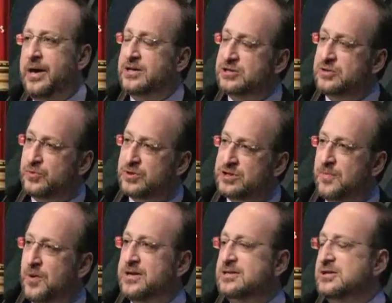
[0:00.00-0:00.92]
It's in
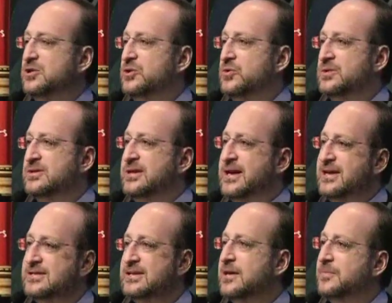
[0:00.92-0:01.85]
response to
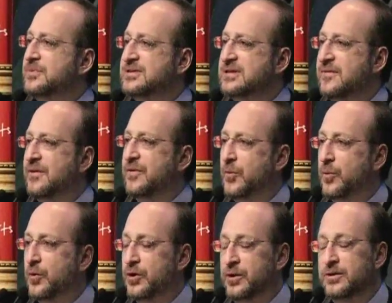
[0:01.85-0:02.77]
sensing and perceiving the
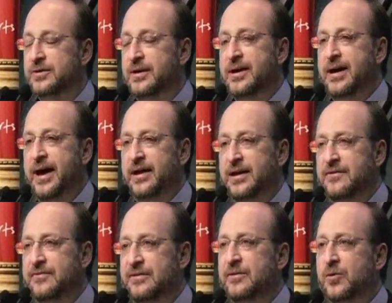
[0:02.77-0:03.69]
world, and
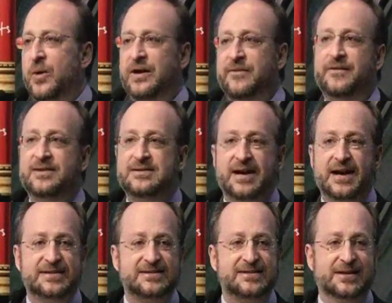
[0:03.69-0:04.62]
even quite
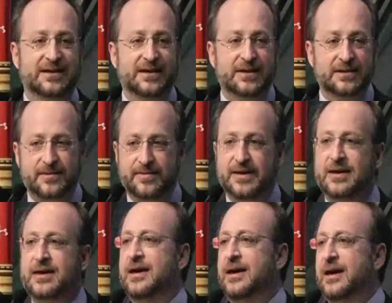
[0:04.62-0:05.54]
fantastically, to
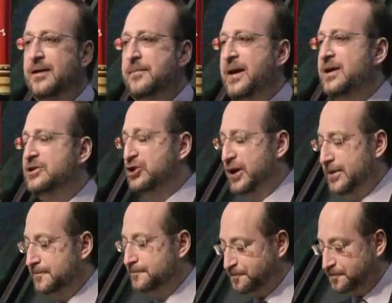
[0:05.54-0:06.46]
thinking and imagining.